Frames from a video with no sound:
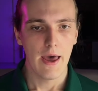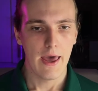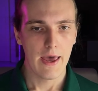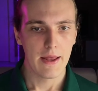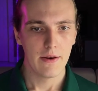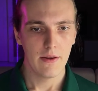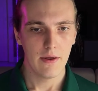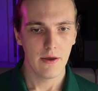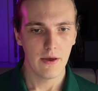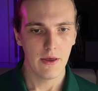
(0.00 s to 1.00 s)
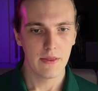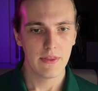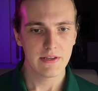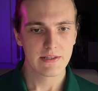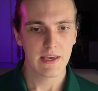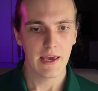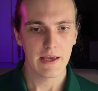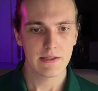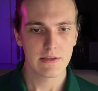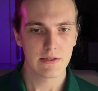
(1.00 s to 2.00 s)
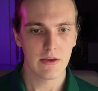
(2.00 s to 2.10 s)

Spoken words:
And in this case,